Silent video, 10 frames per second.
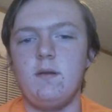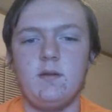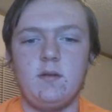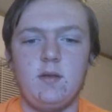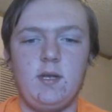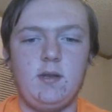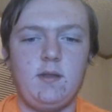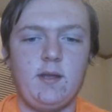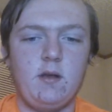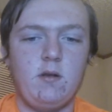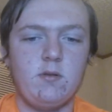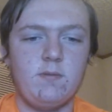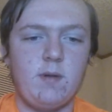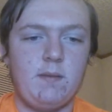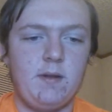Let's see, anything
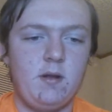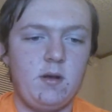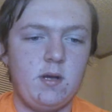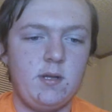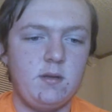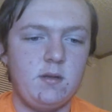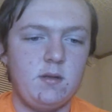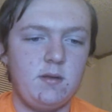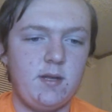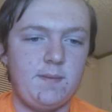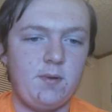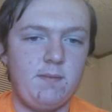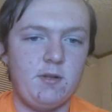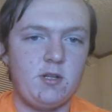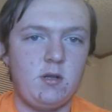else? Probably not. I think I
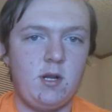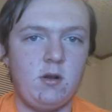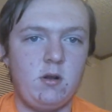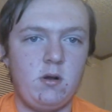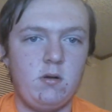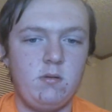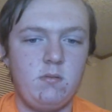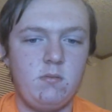pretty much cleared it all.